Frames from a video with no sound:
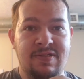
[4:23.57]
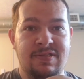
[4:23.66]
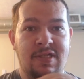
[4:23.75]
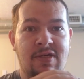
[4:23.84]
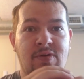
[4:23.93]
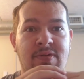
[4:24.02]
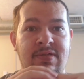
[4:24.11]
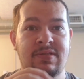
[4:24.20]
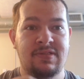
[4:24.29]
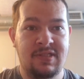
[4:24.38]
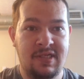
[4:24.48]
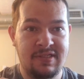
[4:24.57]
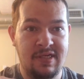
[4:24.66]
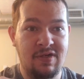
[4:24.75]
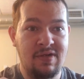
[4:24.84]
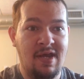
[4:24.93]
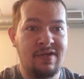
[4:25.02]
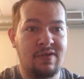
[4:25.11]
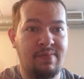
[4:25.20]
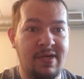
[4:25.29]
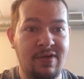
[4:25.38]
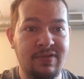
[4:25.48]
So see you guys later, and
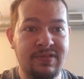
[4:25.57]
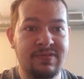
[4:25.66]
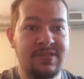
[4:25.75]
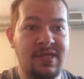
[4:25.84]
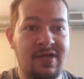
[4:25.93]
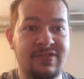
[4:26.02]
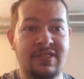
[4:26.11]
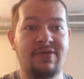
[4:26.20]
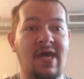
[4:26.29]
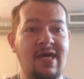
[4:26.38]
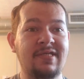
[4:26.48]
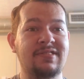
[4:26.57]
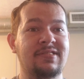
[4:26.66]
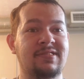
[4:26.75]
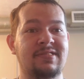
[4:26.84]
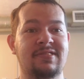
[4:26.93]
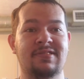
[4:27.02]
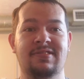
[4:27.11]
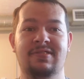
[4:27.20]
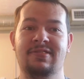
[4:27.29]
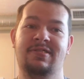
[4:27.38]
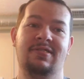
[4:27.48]
good heroes, and I'll see you guys
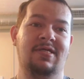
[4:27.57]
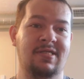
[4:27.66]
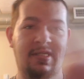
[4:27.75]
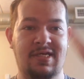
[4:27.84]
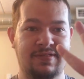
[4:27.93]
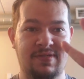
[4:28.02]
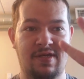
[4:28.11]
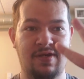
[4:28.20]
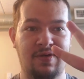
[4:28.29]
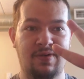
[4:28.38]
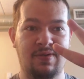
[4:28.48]
in the next video.